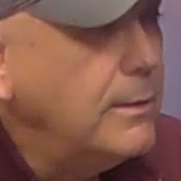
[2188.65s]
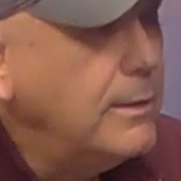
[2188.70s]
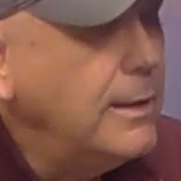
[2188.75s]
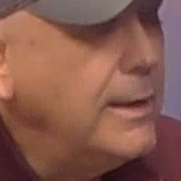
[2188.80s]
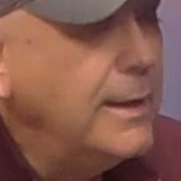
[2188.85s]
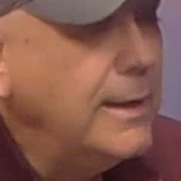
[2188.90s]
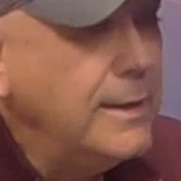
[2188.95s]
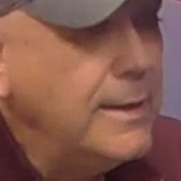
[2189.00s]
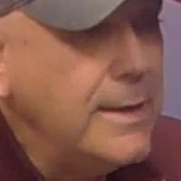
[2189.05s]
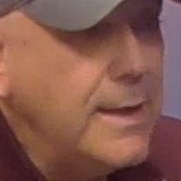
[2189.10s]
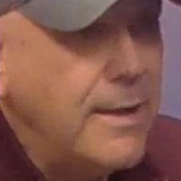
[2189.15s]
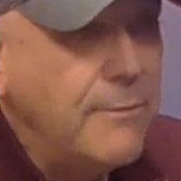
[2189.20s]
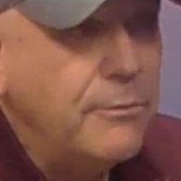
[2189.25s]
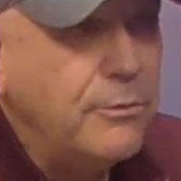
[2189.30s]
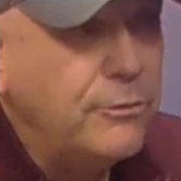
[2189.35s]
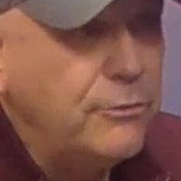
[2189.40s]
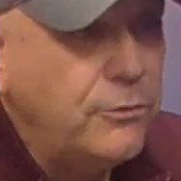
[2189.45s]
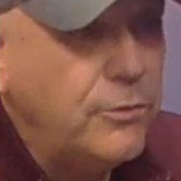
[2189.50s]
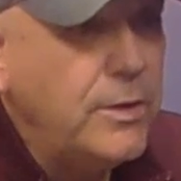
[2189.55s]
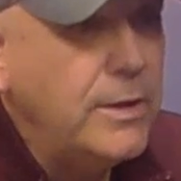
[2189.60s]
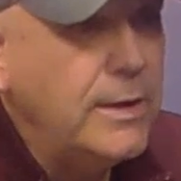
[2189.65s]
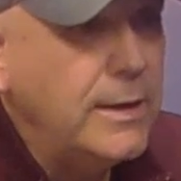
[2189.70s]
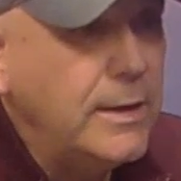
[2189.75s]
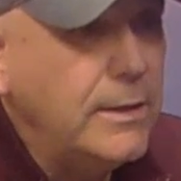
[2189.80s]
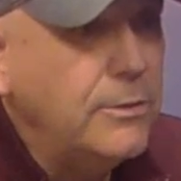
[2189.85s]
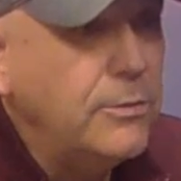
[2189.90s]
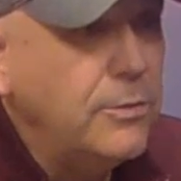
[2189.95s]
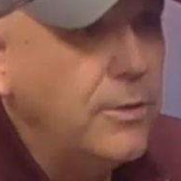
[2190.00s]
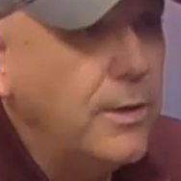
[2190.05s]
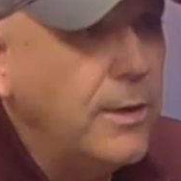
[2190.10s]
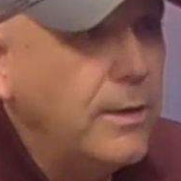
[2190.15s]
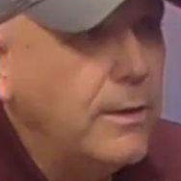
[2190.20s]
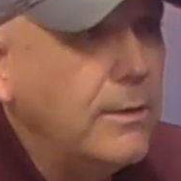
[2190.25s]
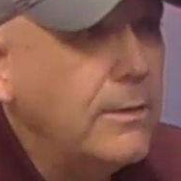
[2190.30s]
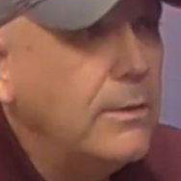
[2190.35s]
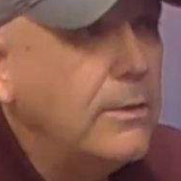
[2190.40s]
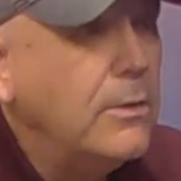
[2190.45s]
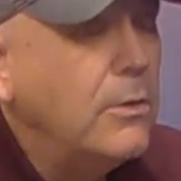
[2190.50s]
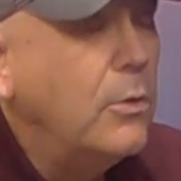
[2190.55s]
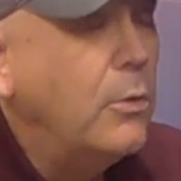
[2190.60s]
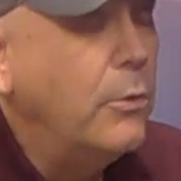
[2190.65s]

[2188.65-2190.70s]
he had never seen anything